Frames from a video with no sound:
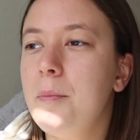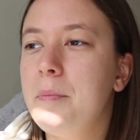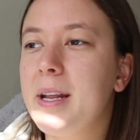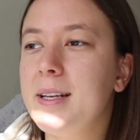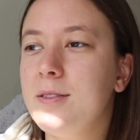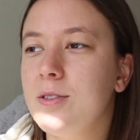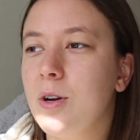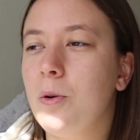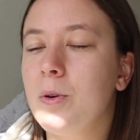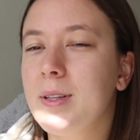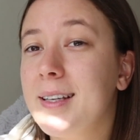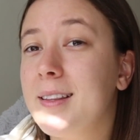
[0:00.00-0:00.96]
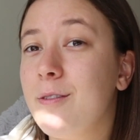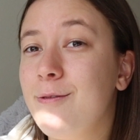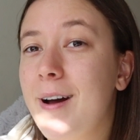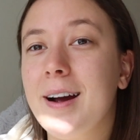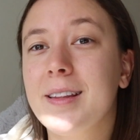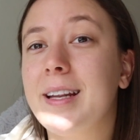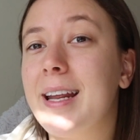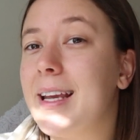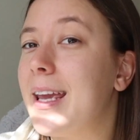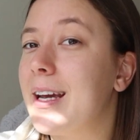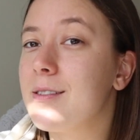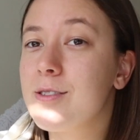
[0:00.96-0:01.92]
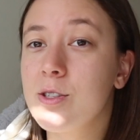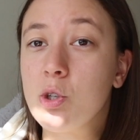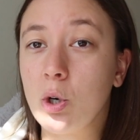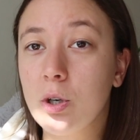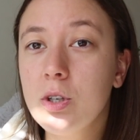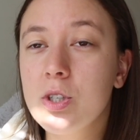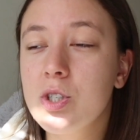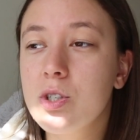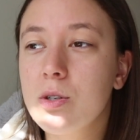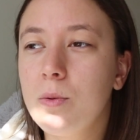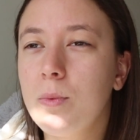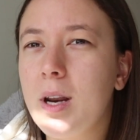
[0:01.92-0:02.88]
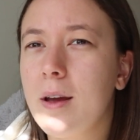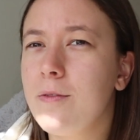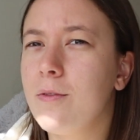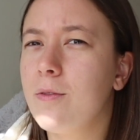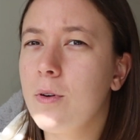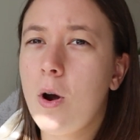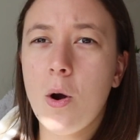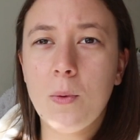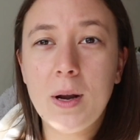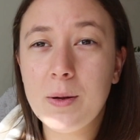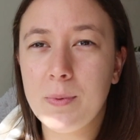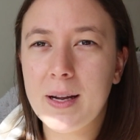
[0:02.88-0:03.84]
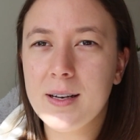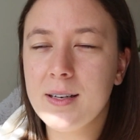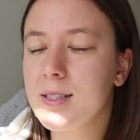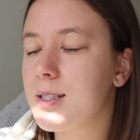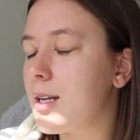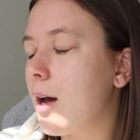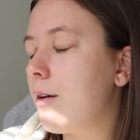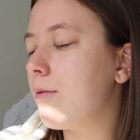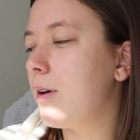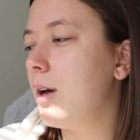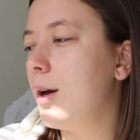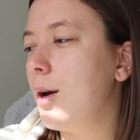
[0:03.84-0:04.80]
but I don't like the fact that I can't search what I've already written and stuff,